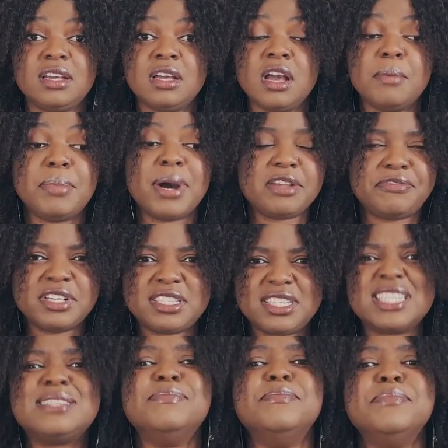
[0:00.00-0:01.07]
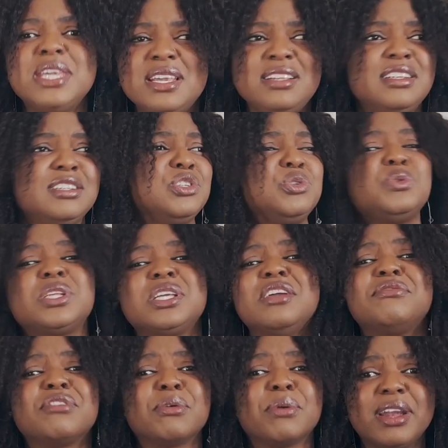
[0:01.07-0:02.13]
But if it's just me just shooting
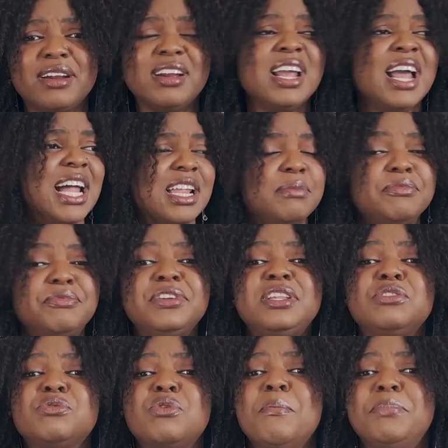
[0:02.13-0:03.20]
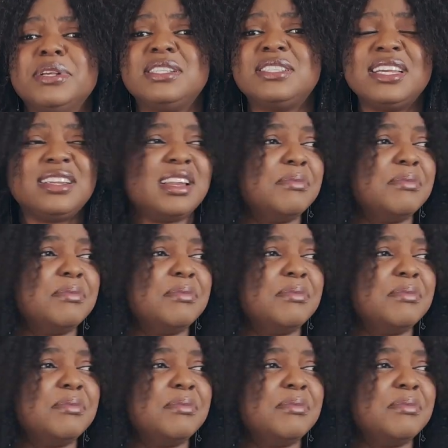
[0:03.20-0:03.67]
everywhere and I'm feeling compensated,